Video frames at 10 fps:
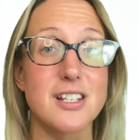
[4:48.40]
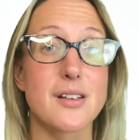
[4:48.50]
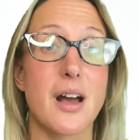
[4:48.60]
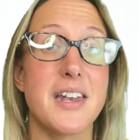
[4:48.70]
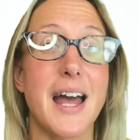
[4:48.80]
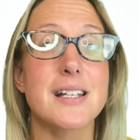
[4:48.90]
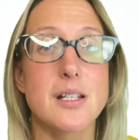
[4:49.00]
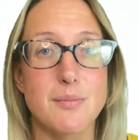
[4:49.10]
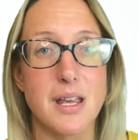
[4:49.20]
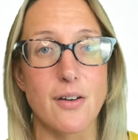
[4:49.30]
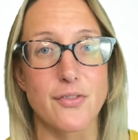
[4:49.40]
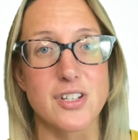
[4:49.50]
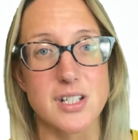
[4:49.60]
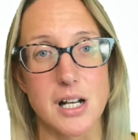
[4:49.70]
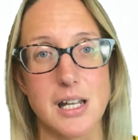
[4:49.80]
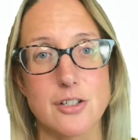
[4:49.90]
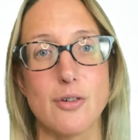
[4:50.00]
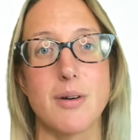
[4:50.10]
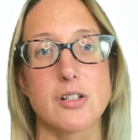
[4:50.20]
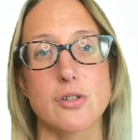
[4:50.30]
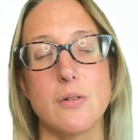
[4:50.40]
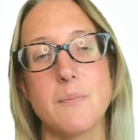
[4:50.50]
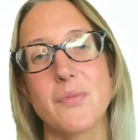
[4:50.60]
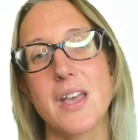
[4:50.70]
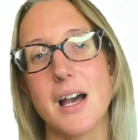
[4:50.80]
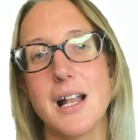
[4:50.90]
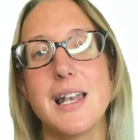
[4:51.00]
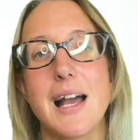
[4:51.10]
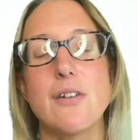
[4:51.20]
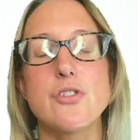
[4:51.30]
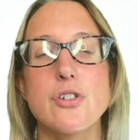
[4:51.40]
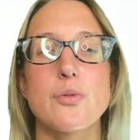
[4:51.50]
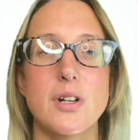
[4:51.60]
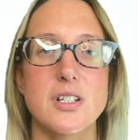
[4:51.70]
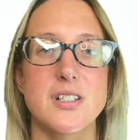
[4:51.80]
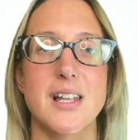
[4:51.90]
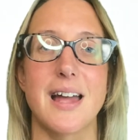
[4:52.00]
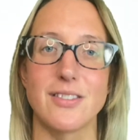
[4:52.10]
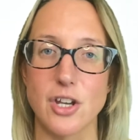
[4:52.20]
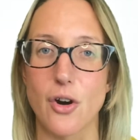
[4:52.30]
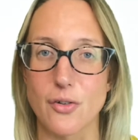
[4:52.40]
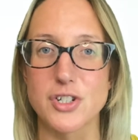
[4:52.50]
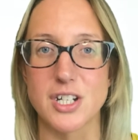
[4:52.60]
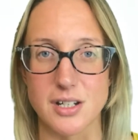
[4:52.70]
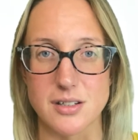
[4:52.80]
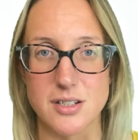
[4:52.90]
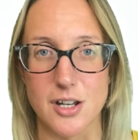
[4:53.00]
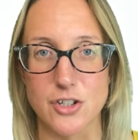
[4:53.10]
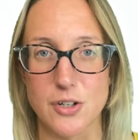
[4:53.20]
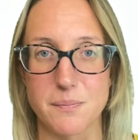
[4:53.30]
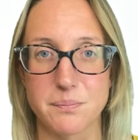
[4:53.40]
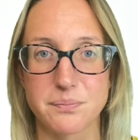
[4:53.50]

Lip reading: anatomy of the skeletal muscle allows you to understand the origin and insertion.